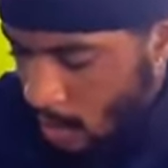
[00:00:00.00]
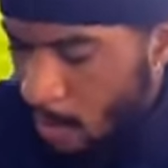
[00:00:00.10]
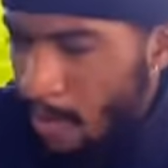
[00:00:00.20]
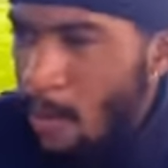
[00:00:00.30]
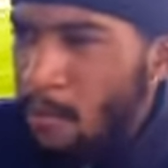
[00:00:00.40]

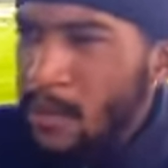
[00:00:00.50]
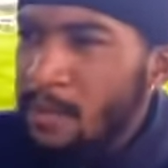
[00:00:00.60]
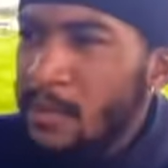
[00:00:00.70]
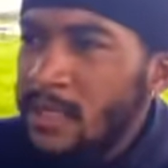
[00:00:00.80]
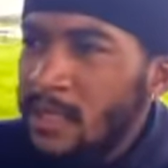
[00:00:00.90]
About pretty
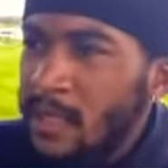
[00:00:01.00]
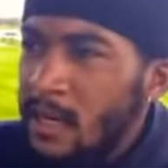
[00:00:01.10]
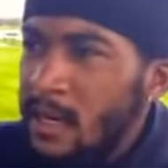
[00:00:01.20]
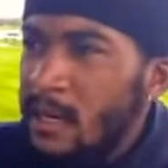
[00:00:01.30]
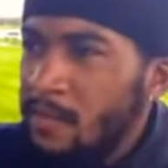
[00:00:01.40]
much
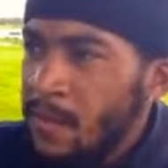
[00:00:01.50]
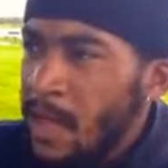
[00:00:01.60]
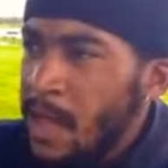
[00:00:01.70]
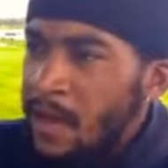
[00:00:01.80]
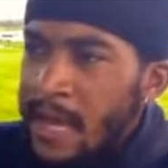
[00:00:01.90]
uh,
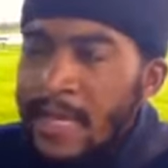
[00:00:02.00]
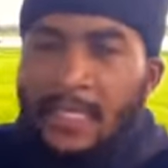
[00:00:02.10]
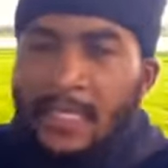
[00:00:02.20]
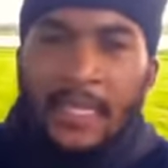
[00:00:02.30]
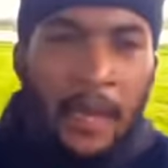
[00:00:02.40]

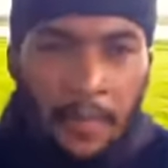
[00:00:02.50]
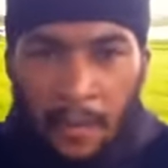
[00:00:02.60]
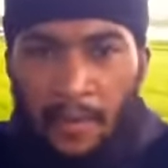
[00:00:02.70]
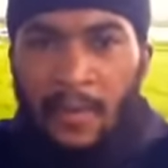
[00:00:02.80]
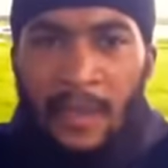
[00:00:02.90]
not sin, but
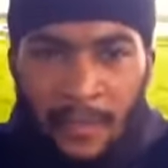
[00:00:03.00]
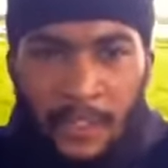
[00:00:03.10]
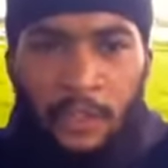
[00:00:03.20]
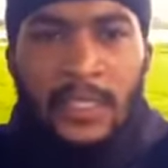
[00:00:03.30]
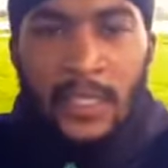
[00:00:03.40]
believing,
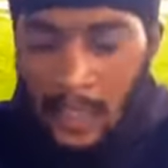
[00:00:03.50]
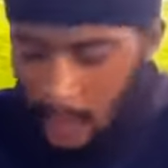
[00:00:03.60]
trusting